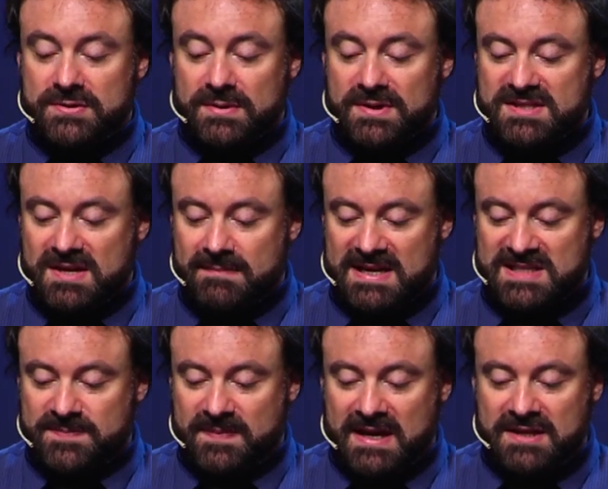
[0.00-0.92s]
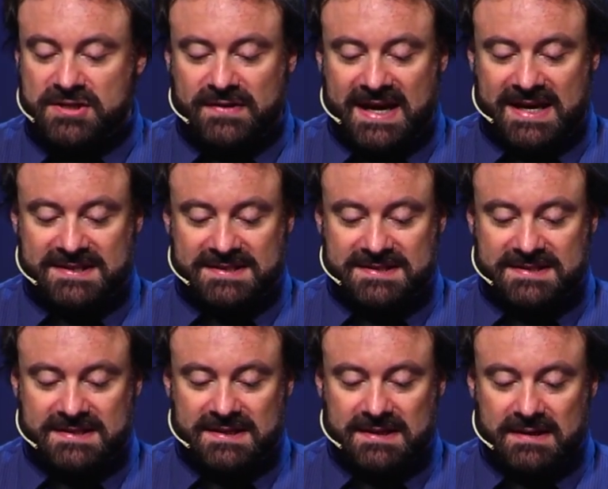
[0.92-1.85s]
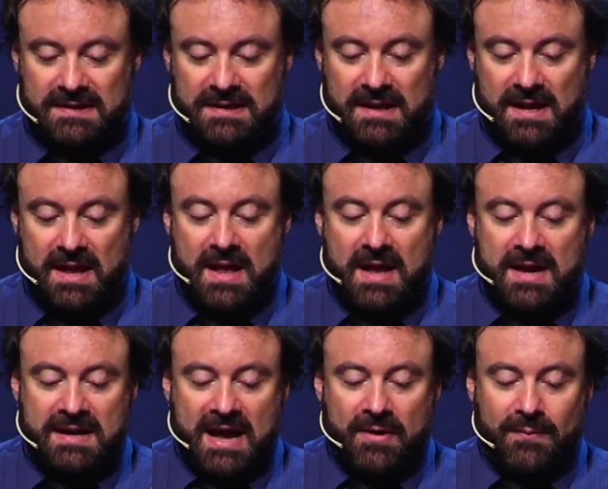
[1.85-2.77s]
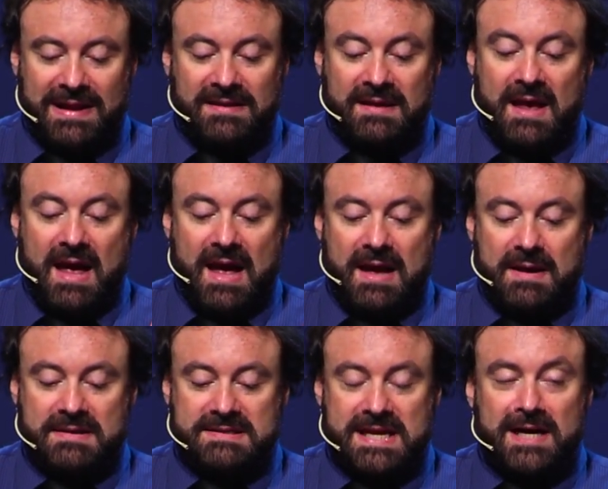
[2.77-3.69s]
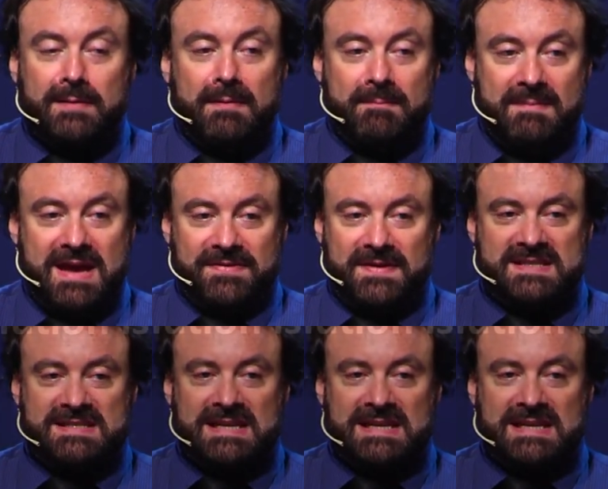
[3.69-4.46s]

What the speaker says: also must be addressed. Now, one terrible myth is